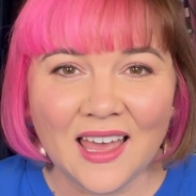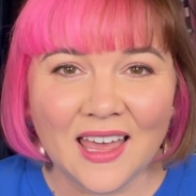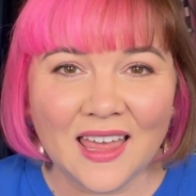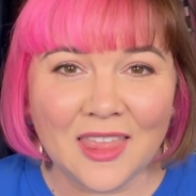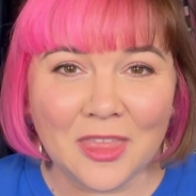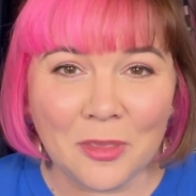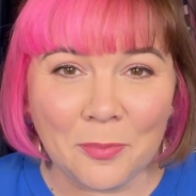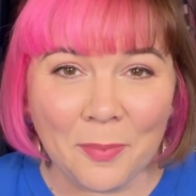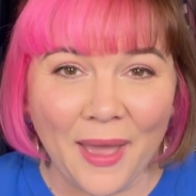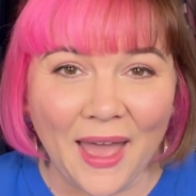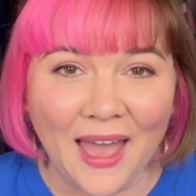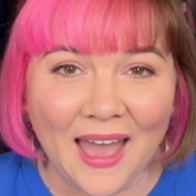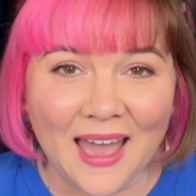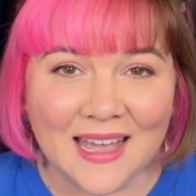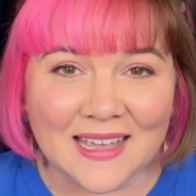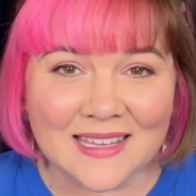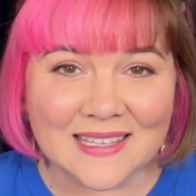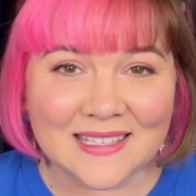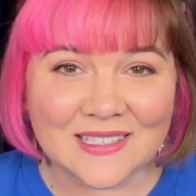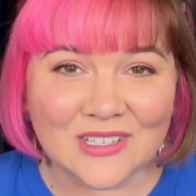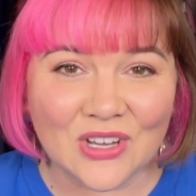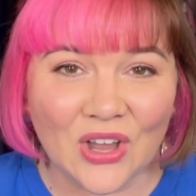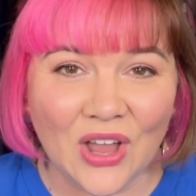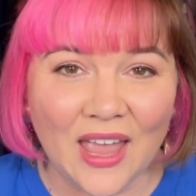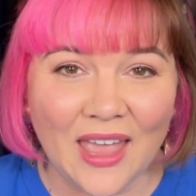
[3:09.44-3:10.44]
In the
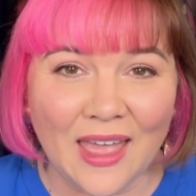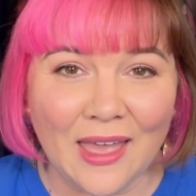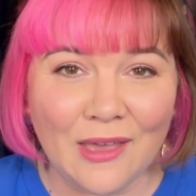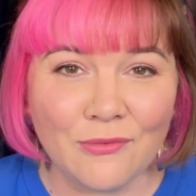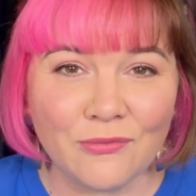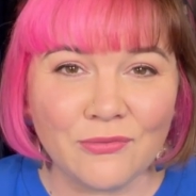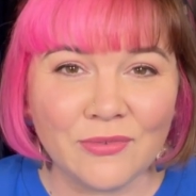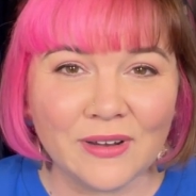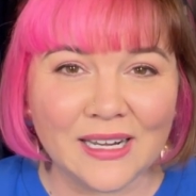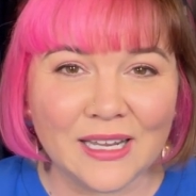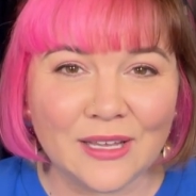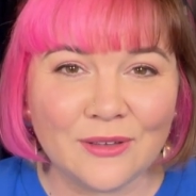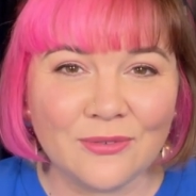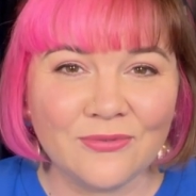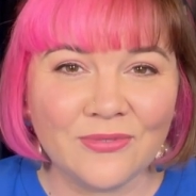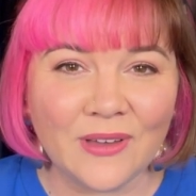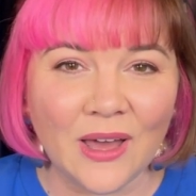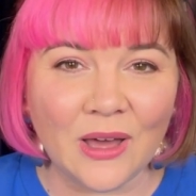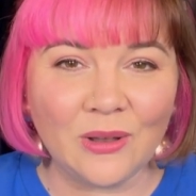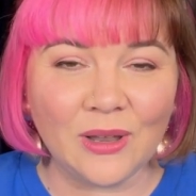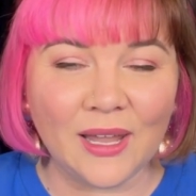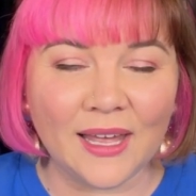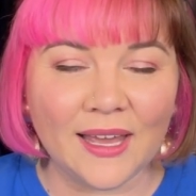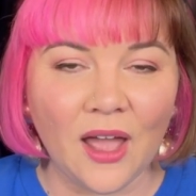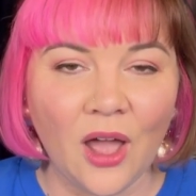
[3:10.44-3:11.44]
past, I have really
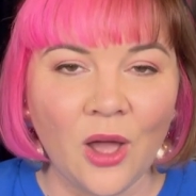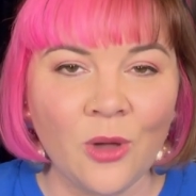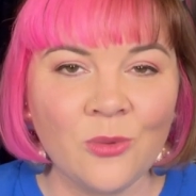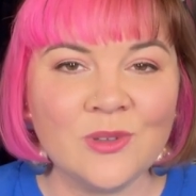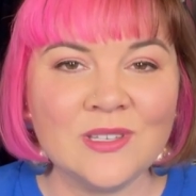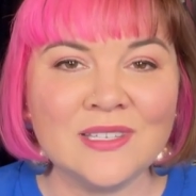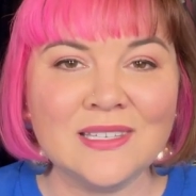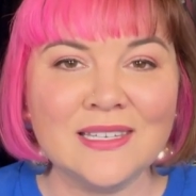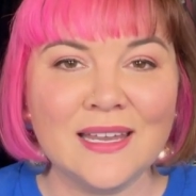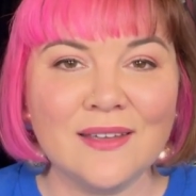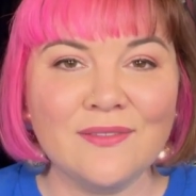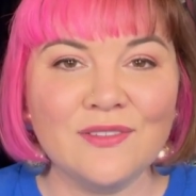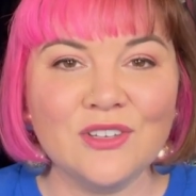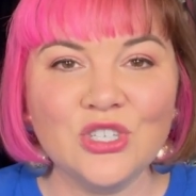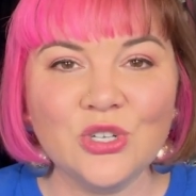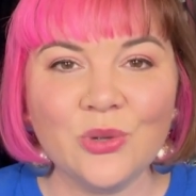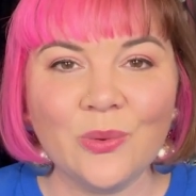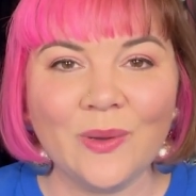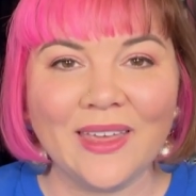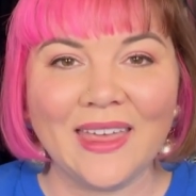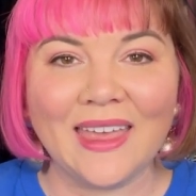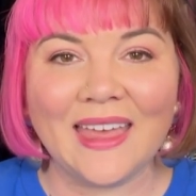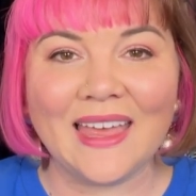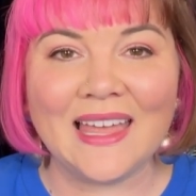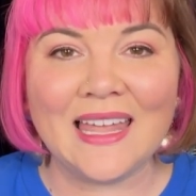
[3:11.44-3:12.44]
felt like I was never
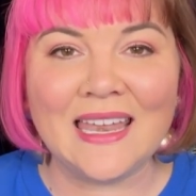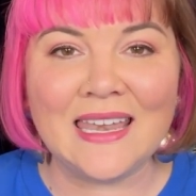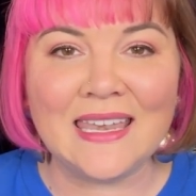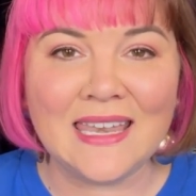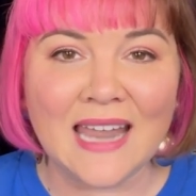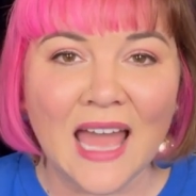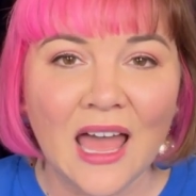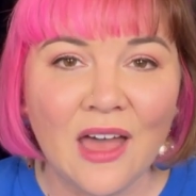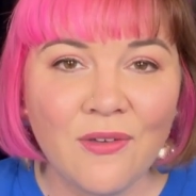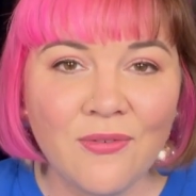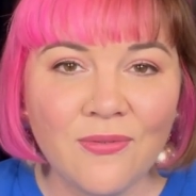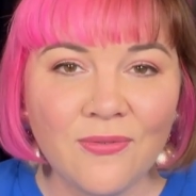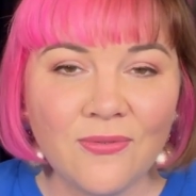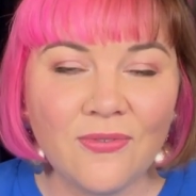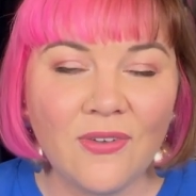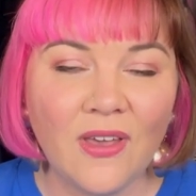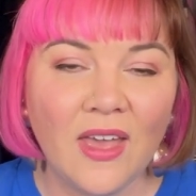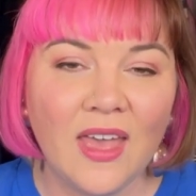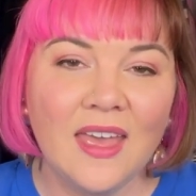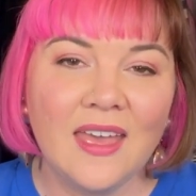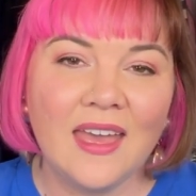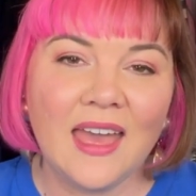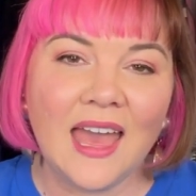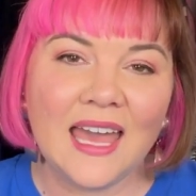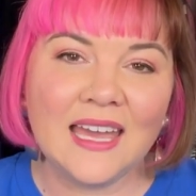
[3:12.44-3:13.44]
doing enough
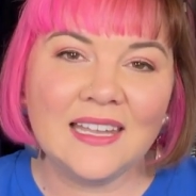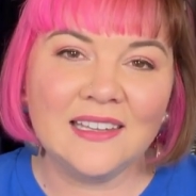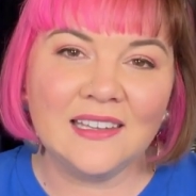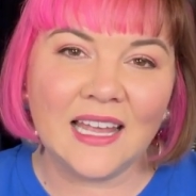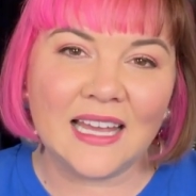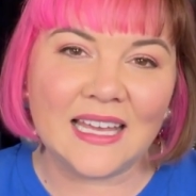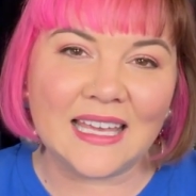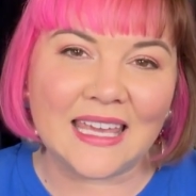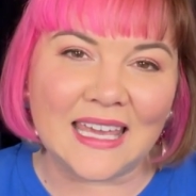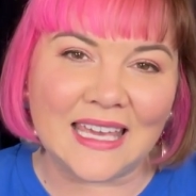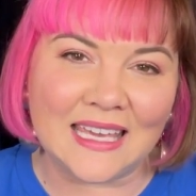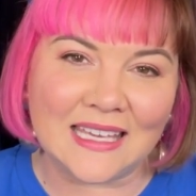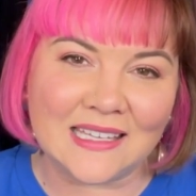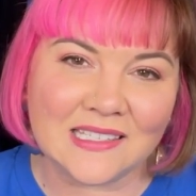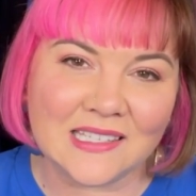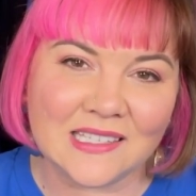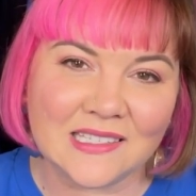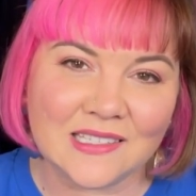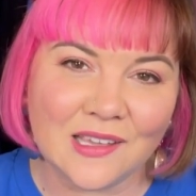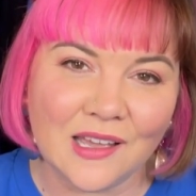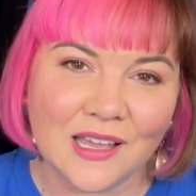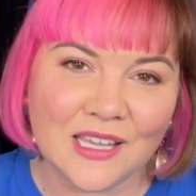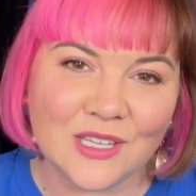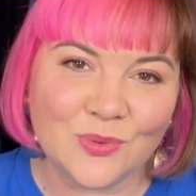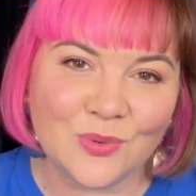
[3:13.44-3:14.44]
and like
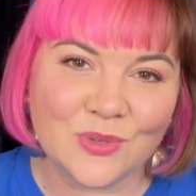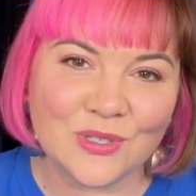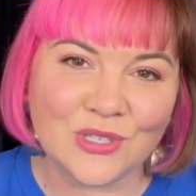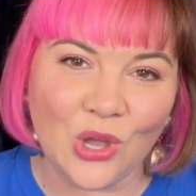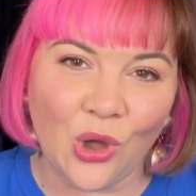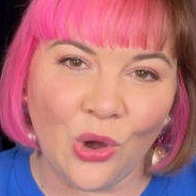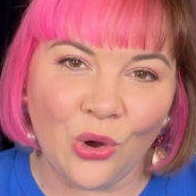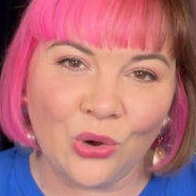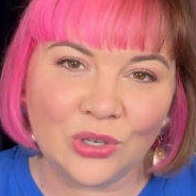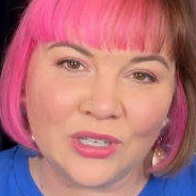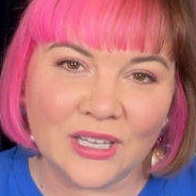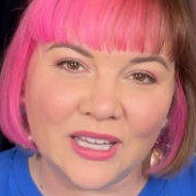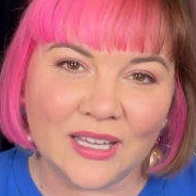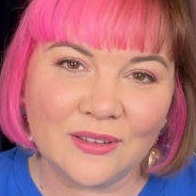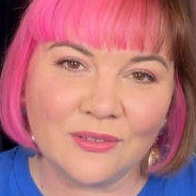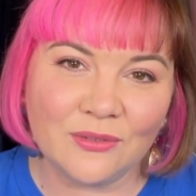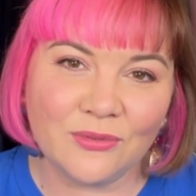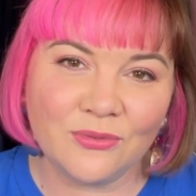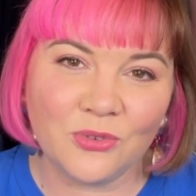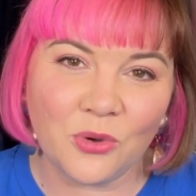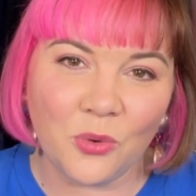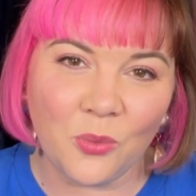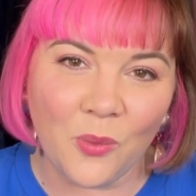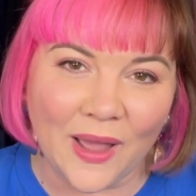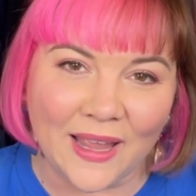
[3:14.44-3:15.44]
exercise was only
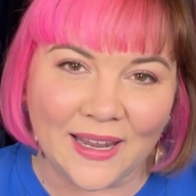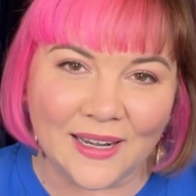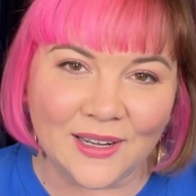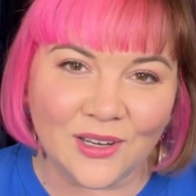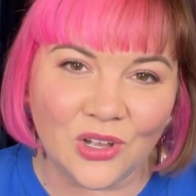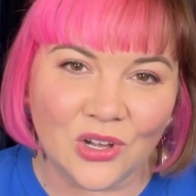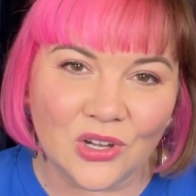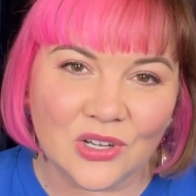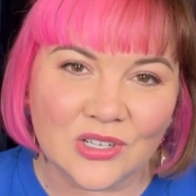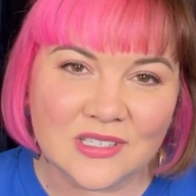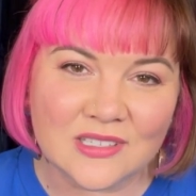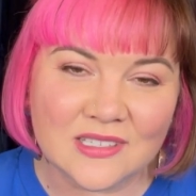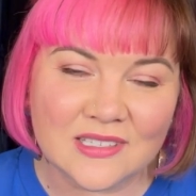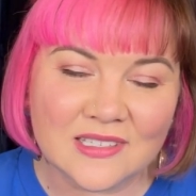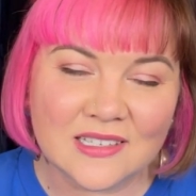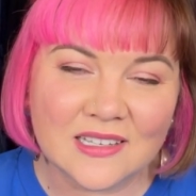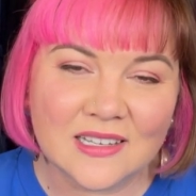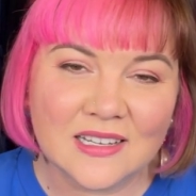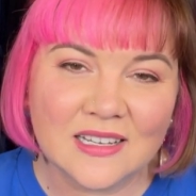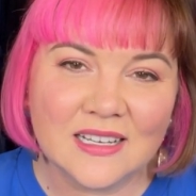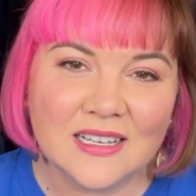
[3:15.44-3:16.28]
for weight loss.